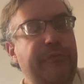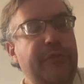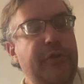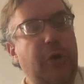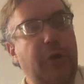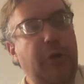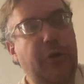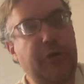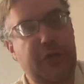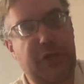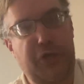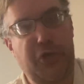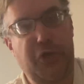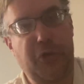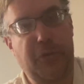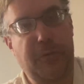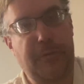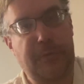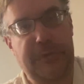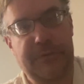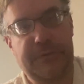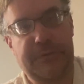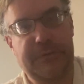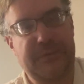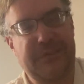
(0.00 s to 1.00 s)
of the
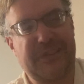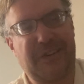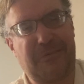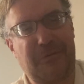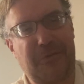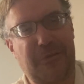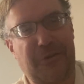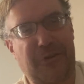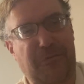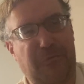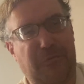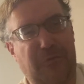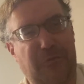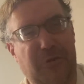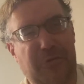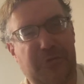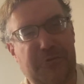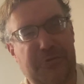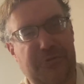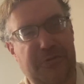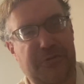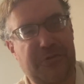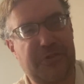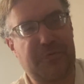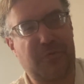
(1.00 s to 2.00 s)
coupe. It's not really a
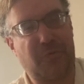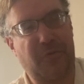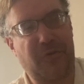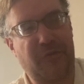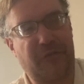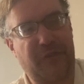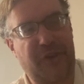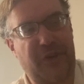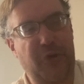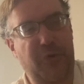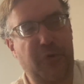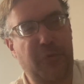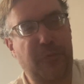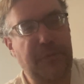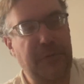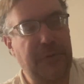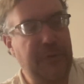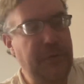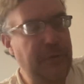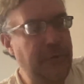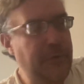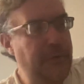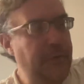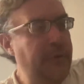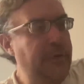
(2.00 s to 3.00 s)
roadster. It's more of a coupe,
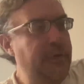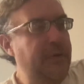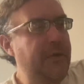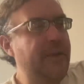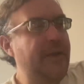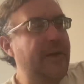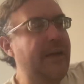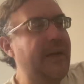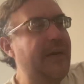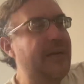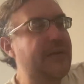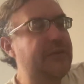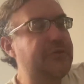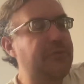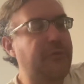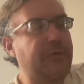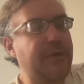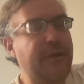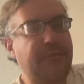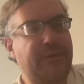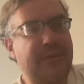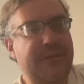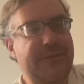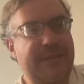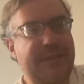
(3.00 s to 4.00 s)
actually,
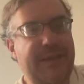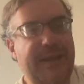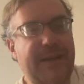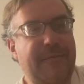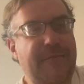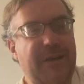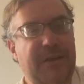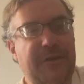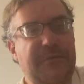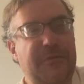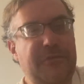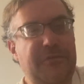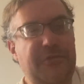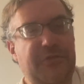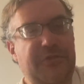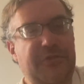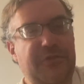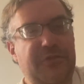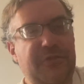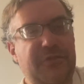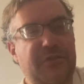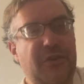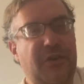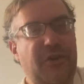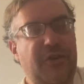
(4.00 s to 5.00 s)
unless they have a,
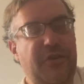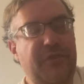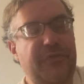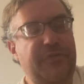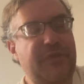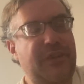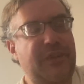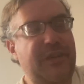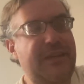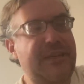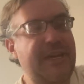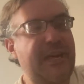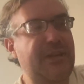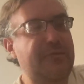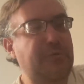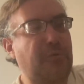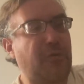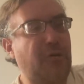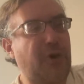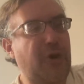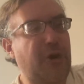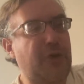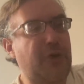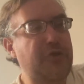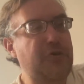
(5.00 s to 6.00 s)
a detachable
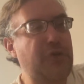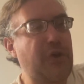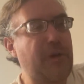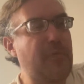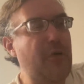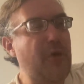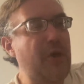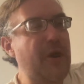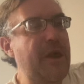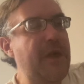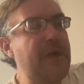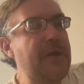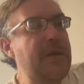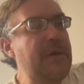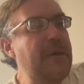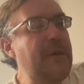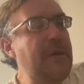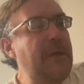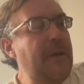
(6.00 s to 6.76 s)
hardtop on it.